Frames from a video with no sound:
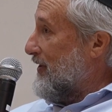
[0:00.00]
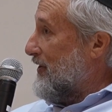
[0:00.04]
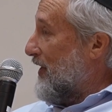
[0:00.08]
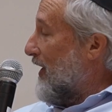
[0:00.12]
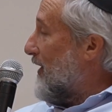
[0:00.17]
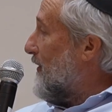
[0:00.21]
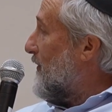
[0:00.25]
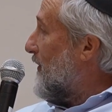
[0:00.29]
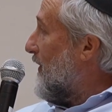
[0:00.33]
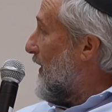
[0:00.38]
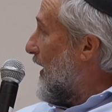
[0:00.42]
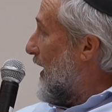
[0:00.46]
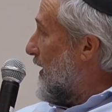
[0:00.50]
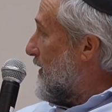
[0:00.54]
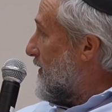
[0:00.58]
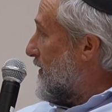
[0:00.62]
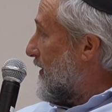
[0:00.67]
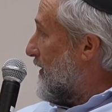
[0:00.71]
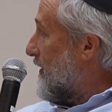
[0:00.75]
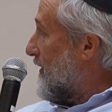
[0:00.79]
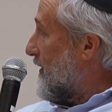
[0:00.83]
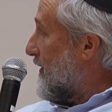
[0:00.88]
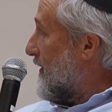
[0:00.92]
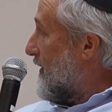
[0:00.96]
General has
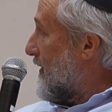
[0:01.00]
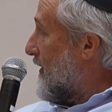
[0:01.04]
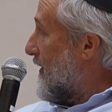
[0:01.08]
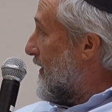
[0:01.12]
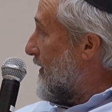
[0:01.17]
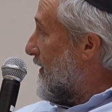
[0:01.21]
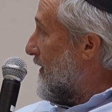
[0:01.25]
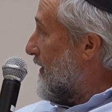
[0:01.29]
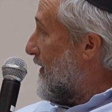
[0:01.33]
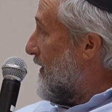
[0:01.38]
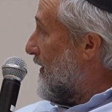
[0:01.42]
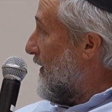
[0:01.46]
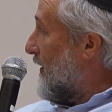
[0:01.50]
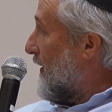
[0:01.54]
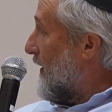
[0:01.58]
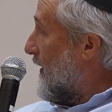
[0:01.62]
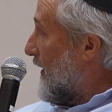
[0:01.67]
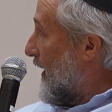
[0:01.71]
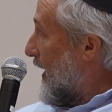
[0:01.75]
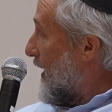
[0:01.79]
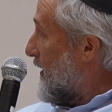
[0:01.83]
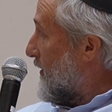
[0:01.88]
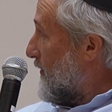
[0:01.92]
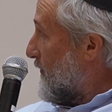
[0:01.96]
the
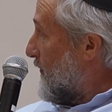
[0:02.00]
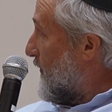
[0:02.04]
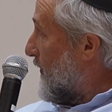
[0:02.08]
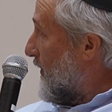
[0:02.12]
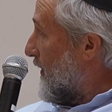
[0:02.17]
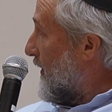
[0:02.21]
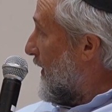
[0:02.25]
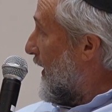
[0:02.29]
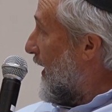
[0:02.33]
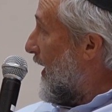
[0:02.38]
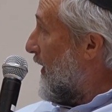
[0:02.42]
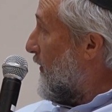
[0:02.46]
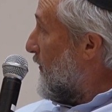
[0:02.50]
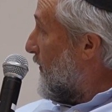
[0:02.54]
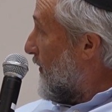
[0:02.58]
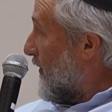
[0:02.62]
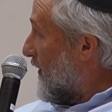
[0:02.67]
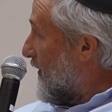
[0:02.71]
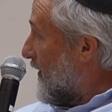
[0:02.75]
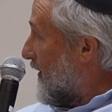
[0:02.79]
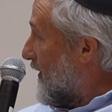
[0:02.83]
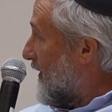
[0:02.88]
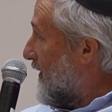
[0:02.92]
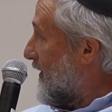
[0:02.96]
last word at
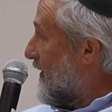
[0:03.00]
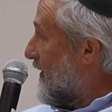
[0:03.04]
all.